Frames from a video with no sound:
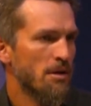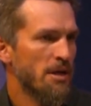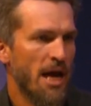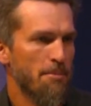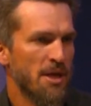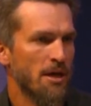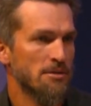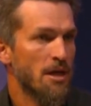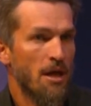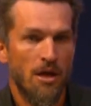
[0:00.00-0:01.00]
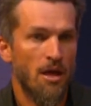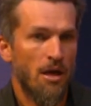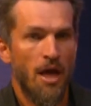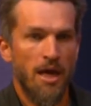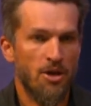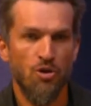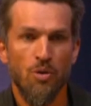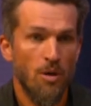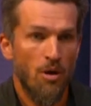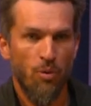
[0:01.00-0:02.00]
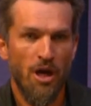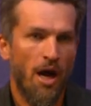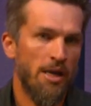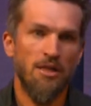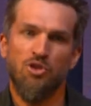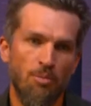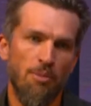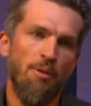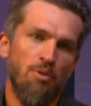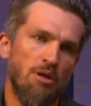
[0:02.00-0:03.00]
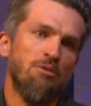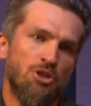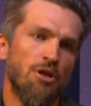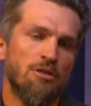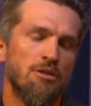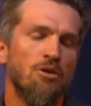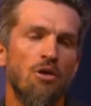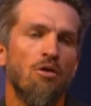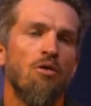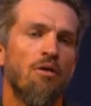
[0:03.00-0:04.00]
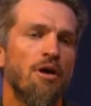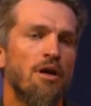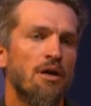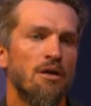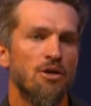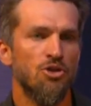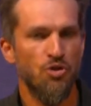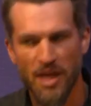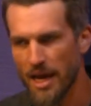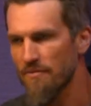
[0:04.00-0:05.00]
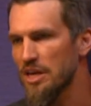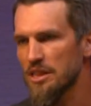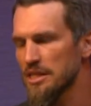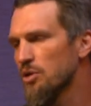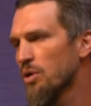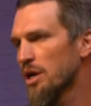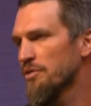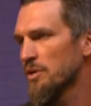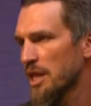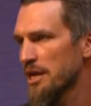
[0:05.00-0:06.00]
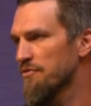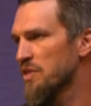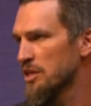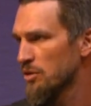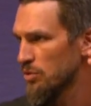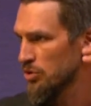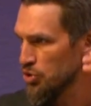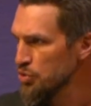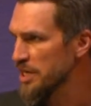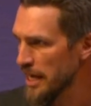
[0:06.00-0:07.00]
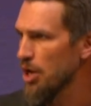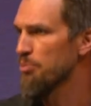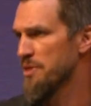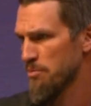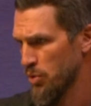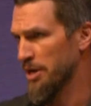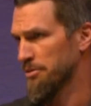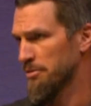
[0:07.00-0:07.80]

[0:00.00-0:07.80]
Not because, hey, I need so many people to come to church. No. Do they have anything going on in their life that you can help them with?